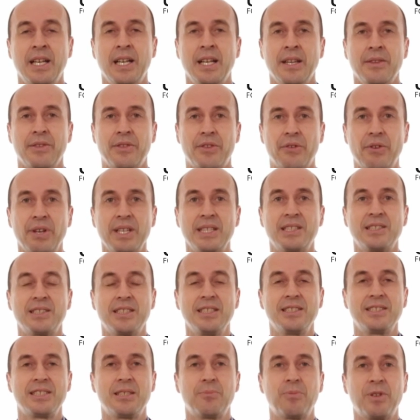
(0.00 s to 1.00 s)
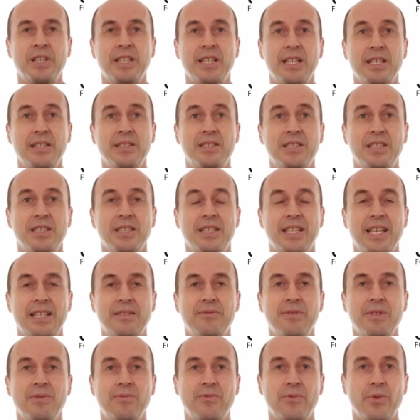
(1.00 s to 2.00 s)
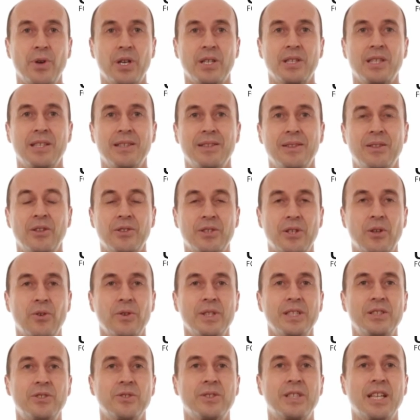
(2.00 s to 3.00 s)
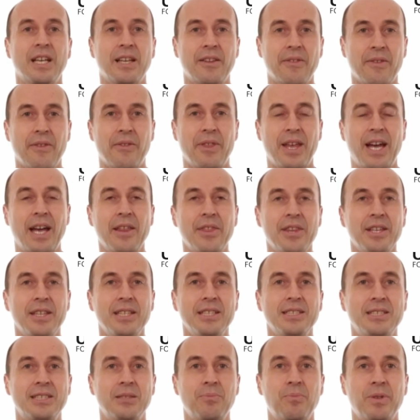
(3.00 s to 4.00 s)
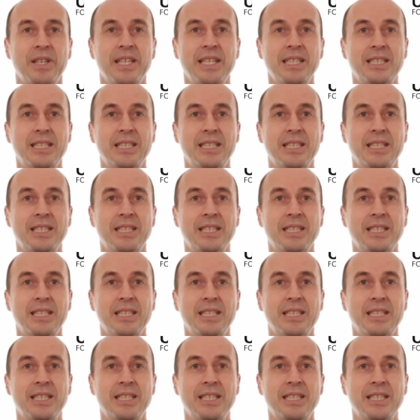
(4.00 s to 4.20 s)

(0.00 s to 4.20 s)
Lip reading: Transdisciplinarity, that we work not only together with other disciplines,